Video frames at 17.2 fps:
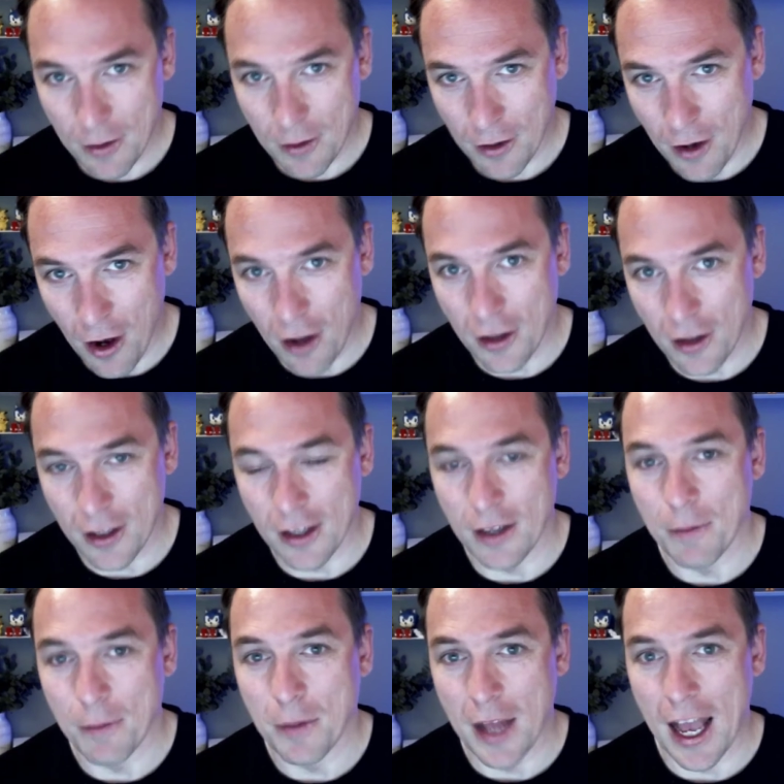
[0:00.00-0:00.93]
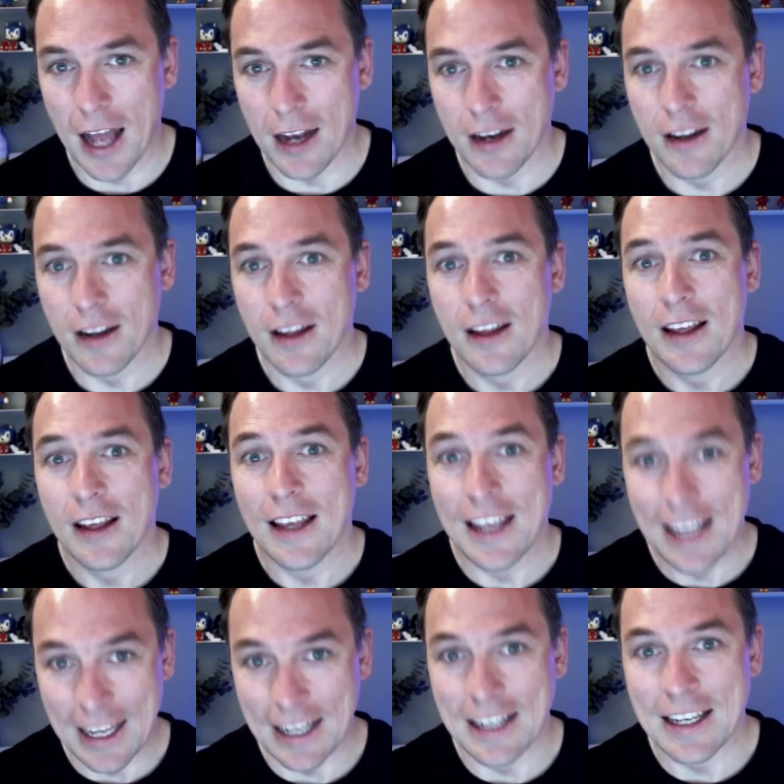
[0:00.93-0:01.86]
calling plan
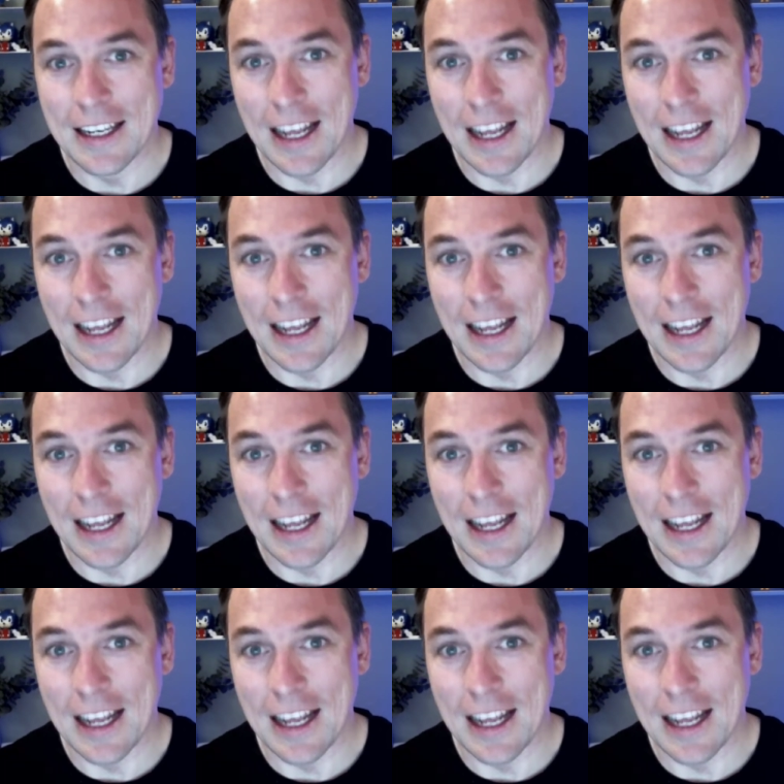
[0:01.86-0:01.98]
in